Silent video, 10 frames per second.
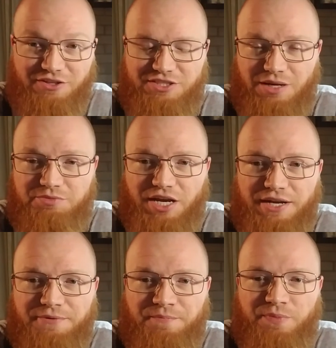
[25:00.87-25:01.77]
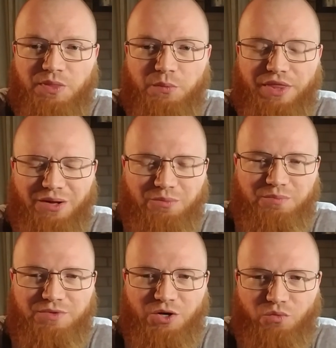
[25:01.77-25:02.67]
subject without,
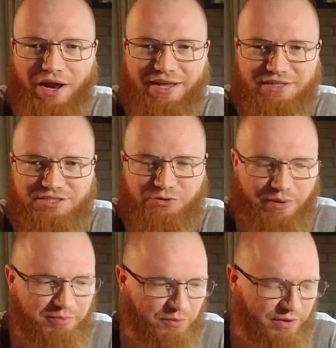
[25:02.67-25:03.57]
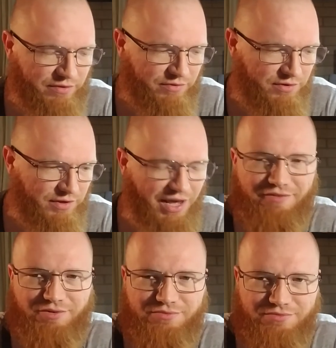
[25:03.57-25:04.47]
you know, writing a script or whatever. And I
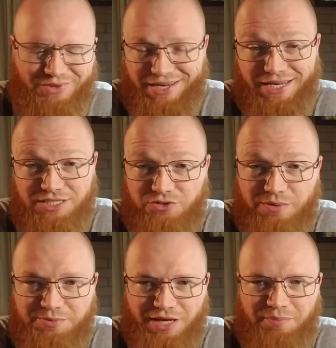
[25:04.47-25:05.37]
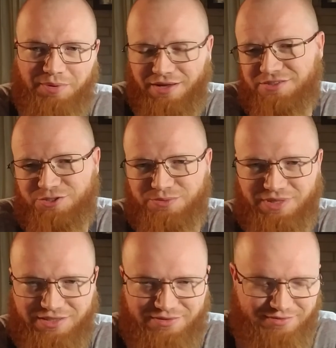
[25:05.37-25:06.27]
haven't written any scripts yet, but I assume
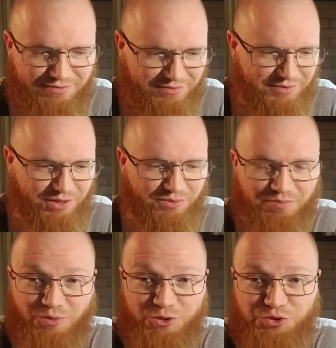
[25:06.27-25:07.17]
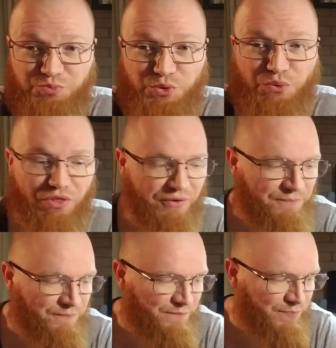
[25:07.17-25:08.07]
that's, you know, more smooth.
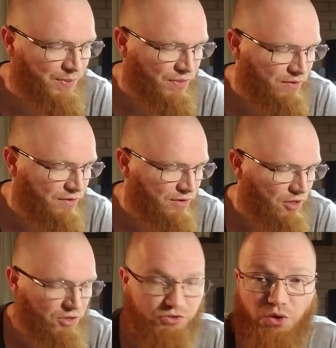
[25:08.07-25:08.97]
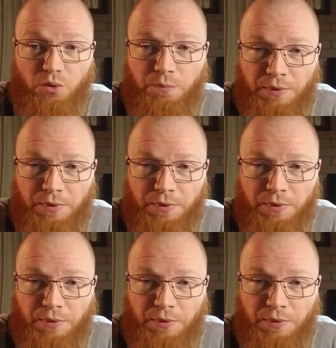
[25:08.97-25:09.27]
So